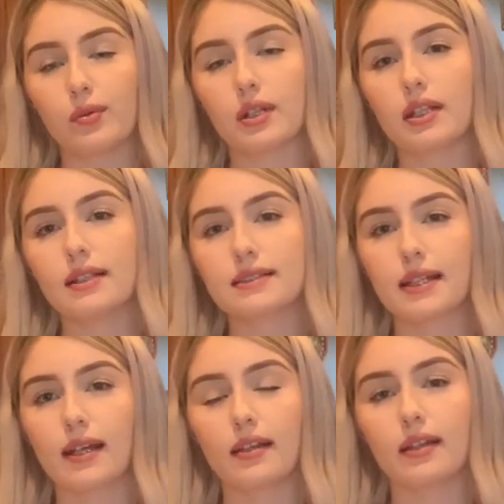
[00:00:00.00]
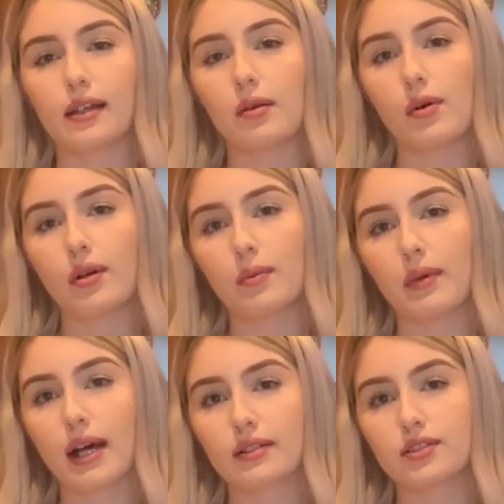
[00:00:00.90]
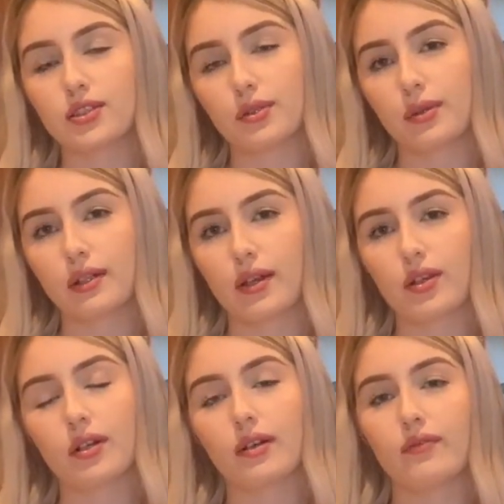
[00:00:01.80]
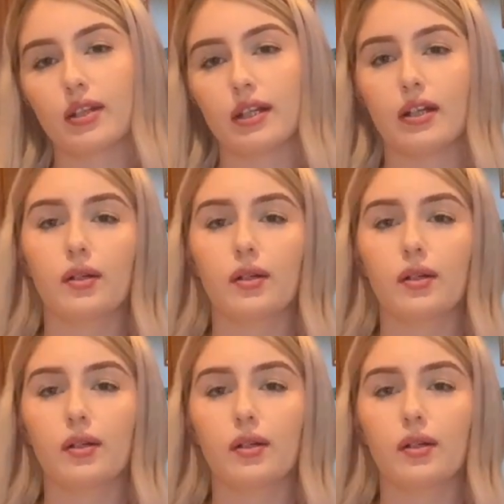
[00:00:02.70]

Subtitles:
everyone, it's Kaylee and welcome back to another video.